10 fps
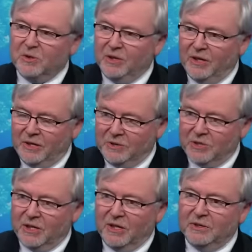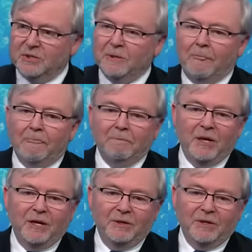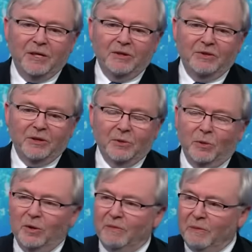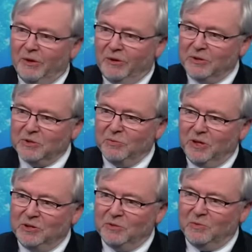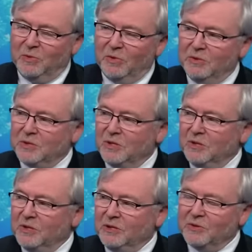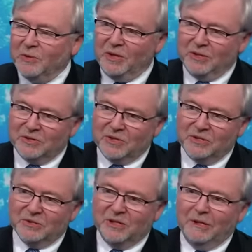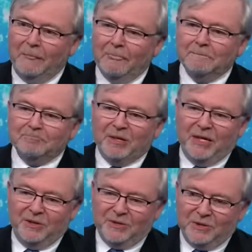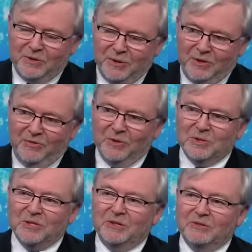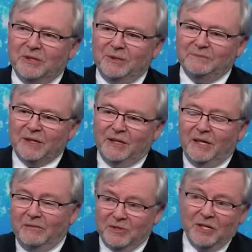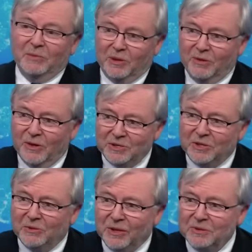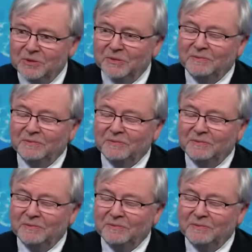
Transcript: with the United States in, uh, I think, all of America's major wars in the 20th century and into the 21st century, even some of the crazier ones.